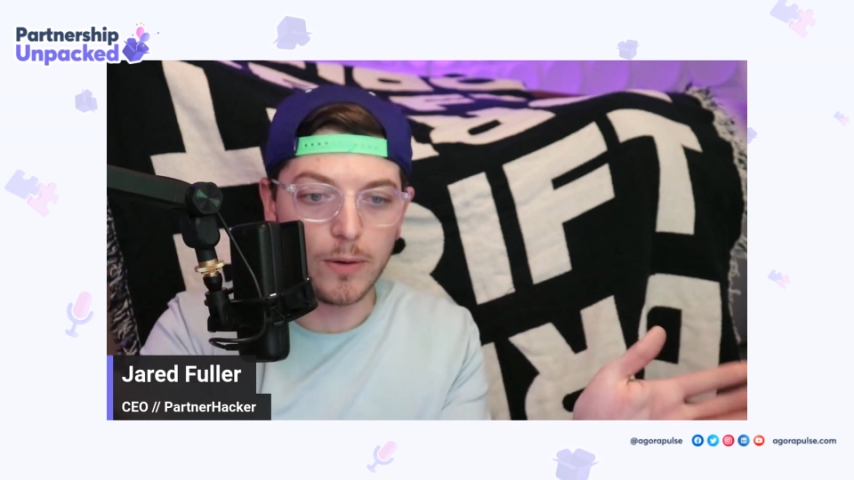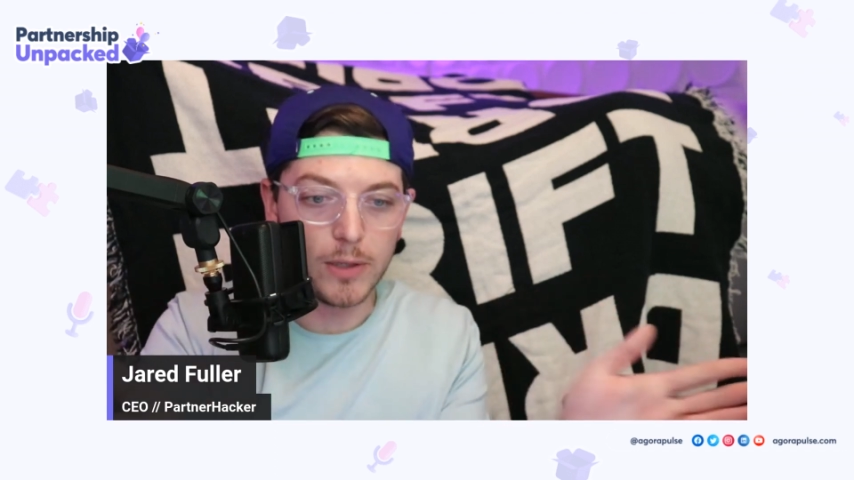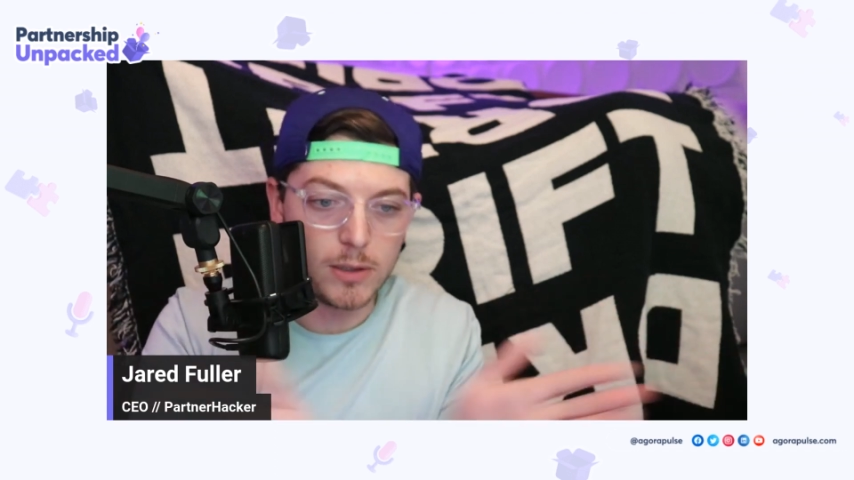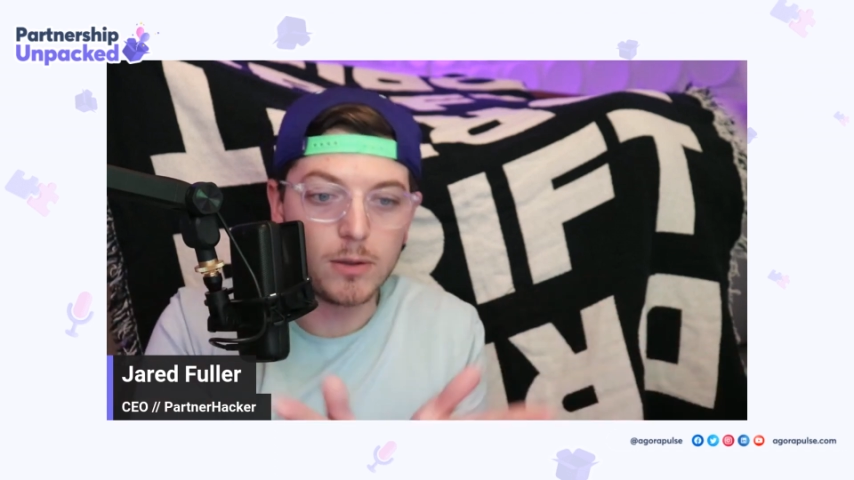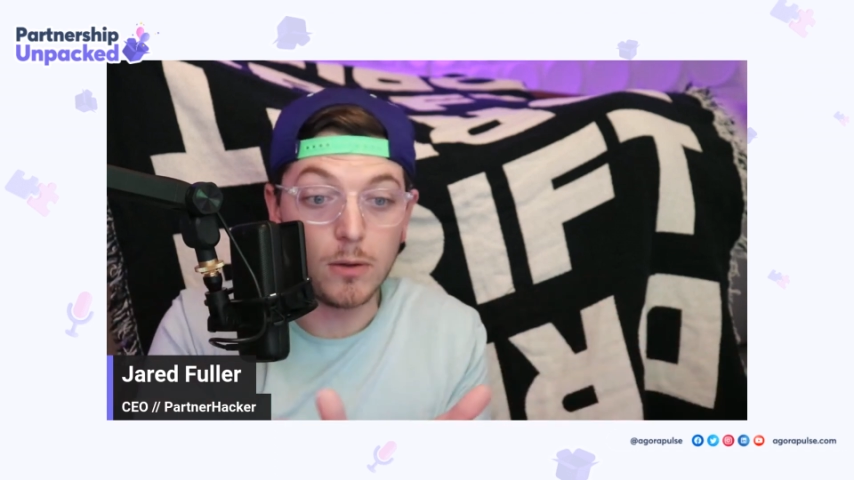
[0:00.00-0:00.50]

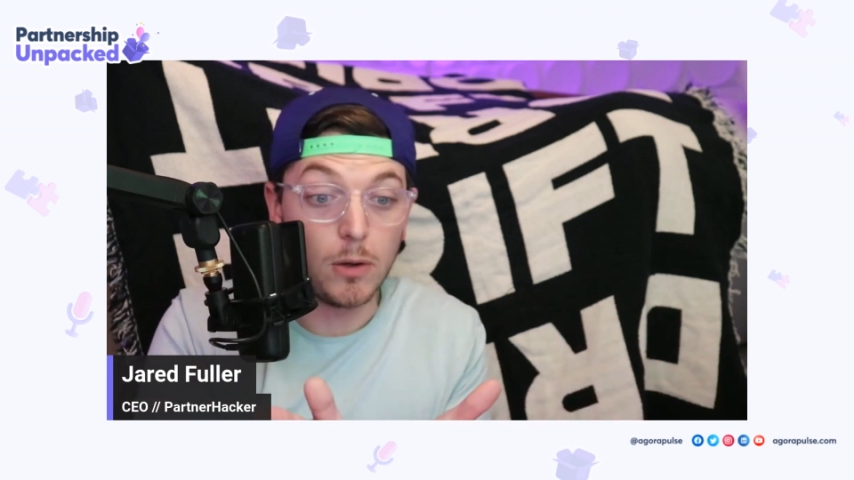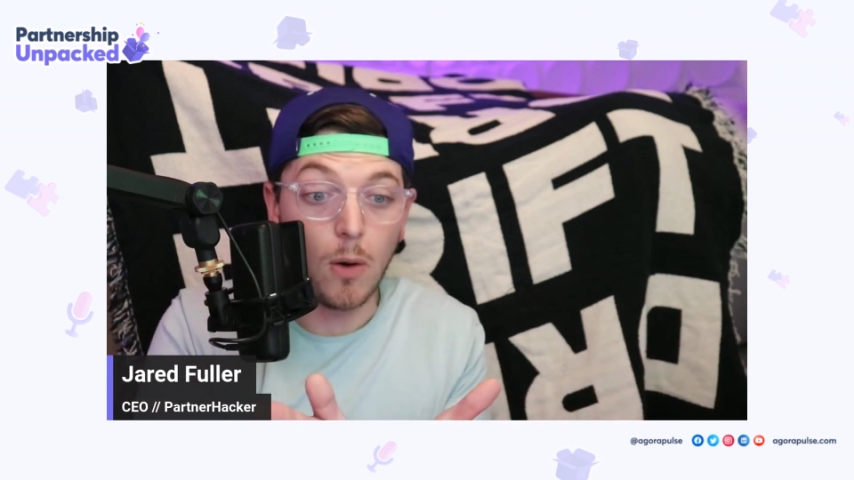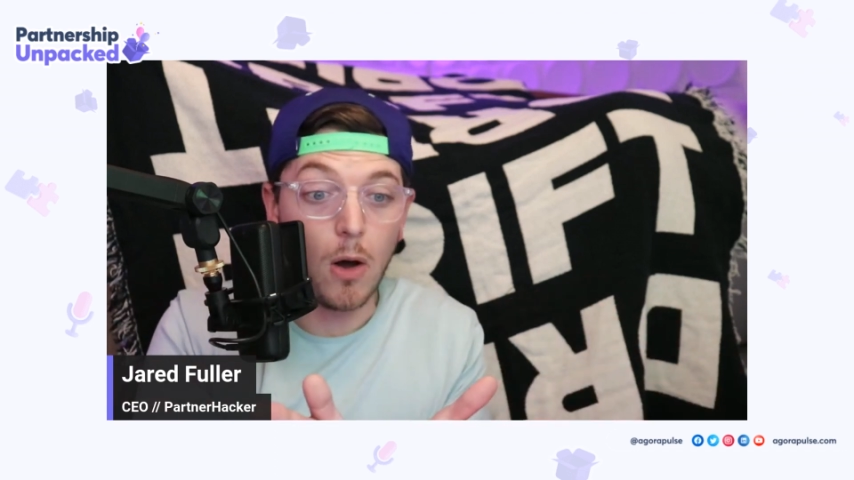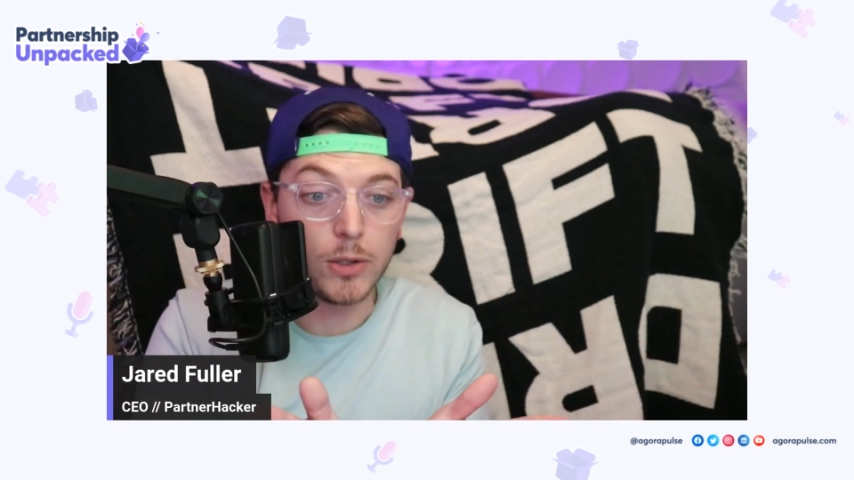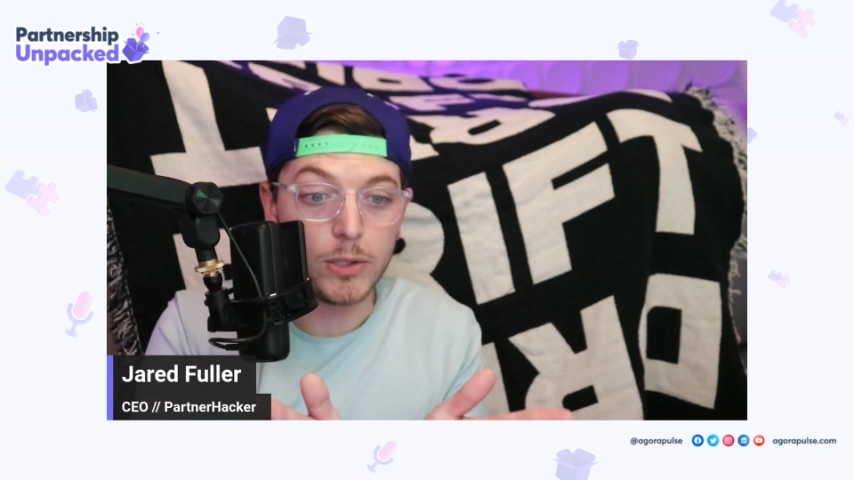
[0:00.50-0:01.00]
It's,
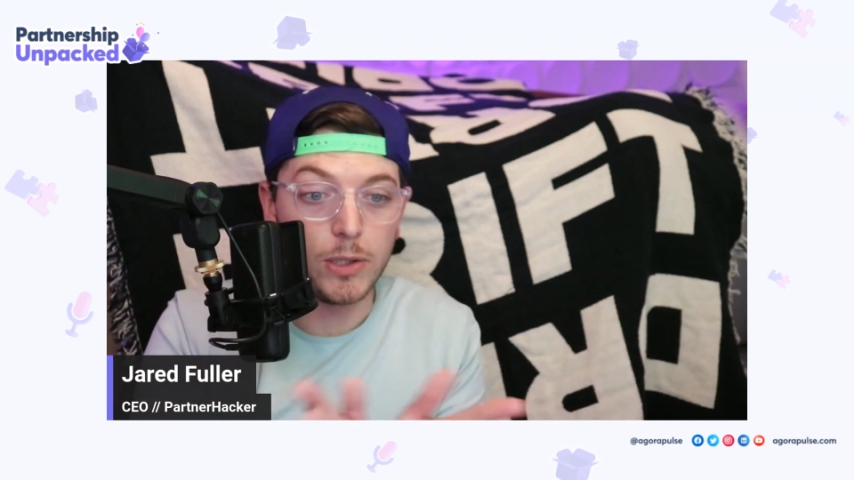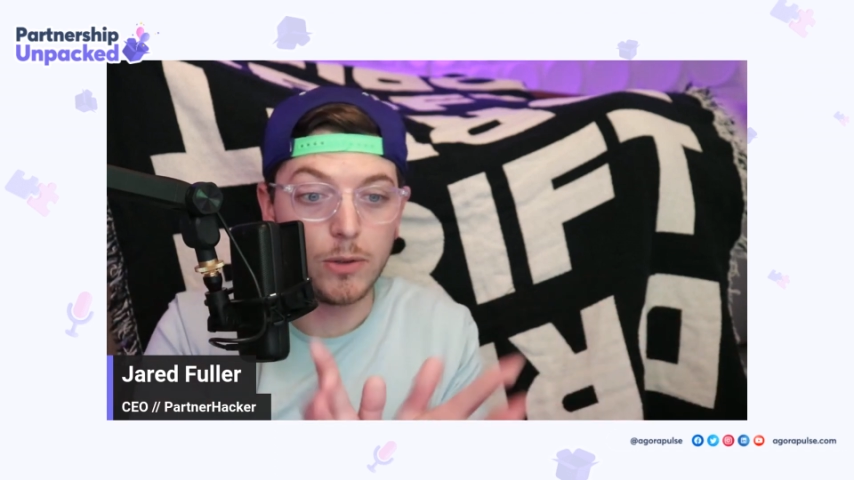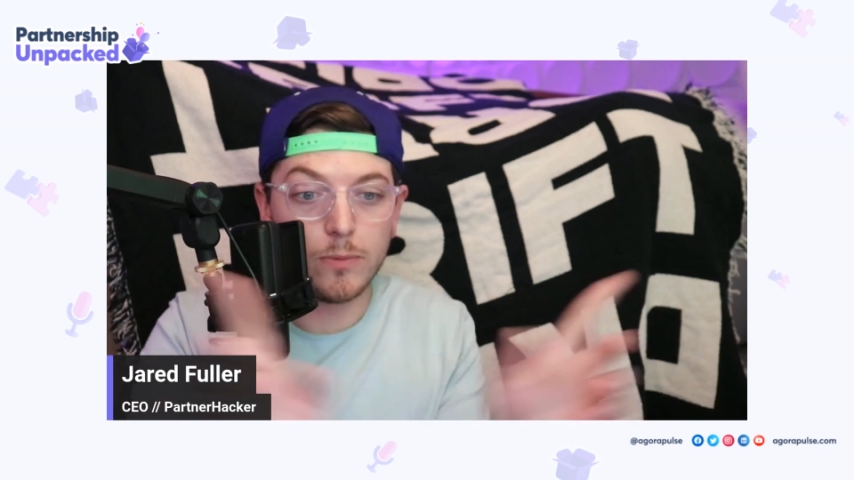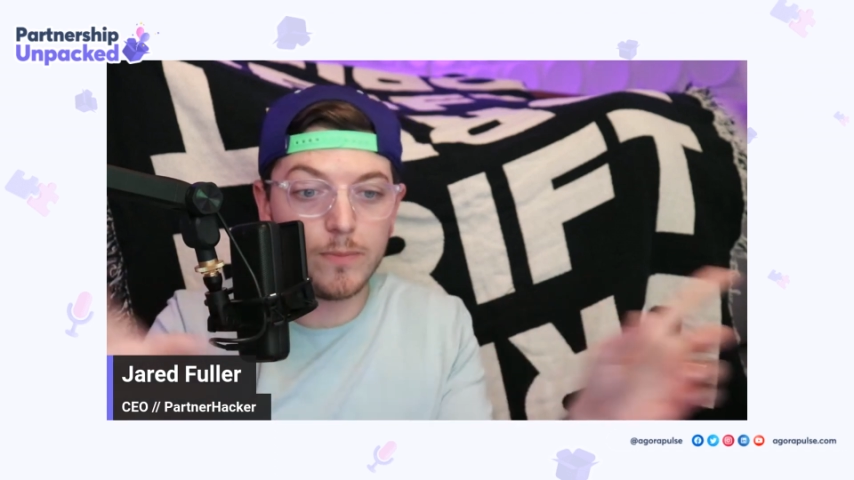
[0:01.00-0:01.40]
all to you.